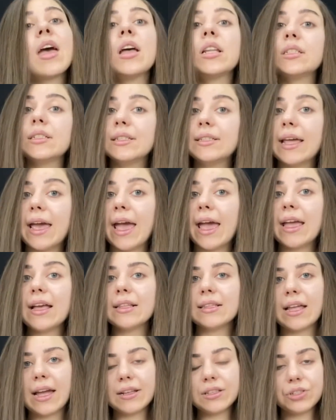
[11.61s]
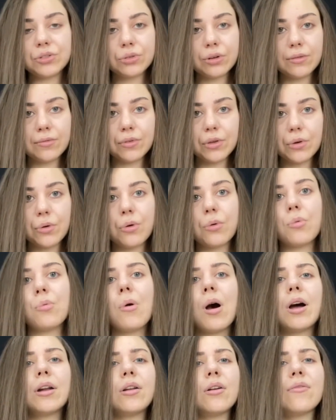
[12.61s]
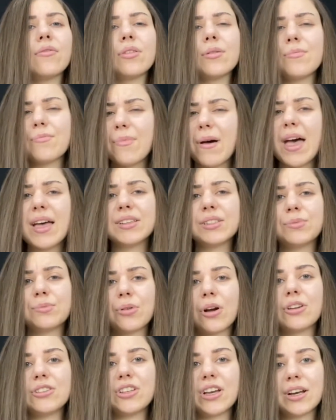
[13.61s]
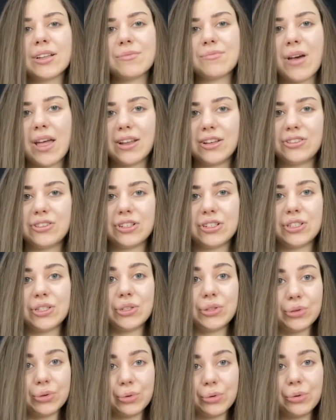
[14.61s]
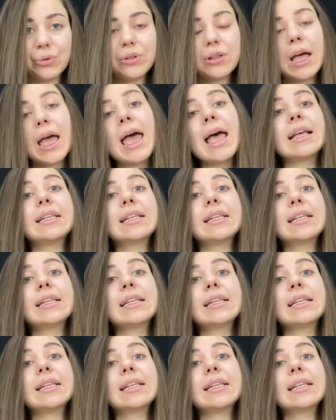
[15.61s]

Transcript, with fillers: Today, let's review one of the best project managers tool,